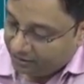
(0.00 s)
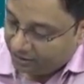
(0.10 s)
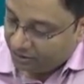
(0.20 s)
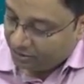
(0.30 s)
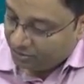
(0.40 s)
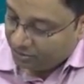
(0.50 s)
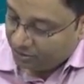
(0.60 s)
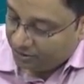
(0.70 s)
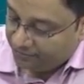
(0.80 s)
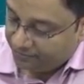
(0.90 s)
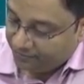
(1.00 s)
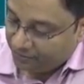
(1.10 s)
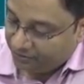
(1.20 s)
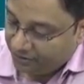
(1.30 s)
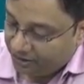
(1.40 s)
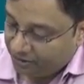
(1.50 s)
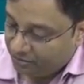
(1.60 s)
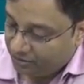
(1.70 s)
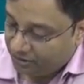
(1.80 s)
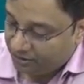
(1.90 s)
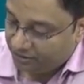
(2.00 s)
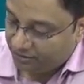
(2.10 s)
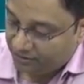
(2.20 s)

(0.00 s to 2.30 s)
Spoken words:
So what we can do is,